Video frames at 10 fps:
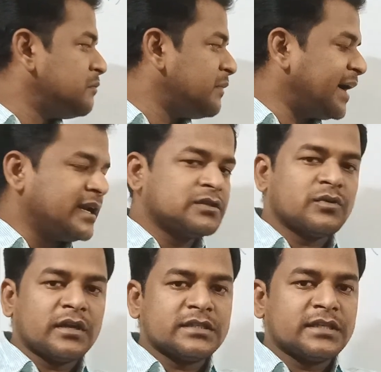minus
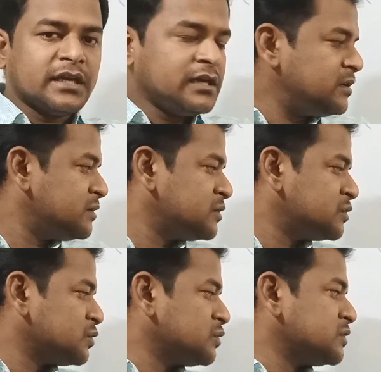1 is there,
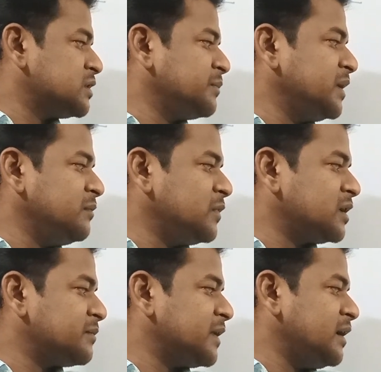so simply
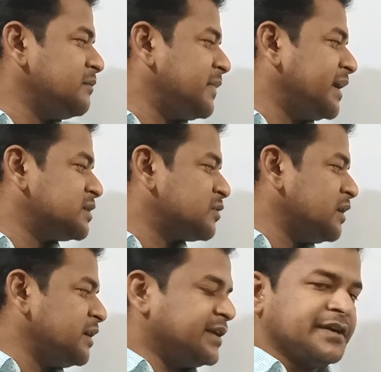multiply minus
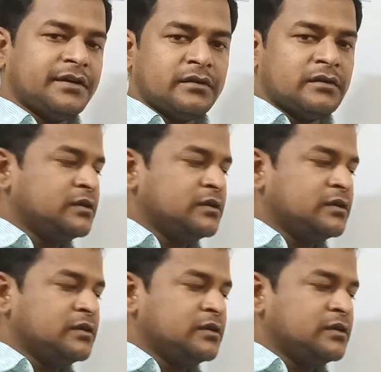1 here,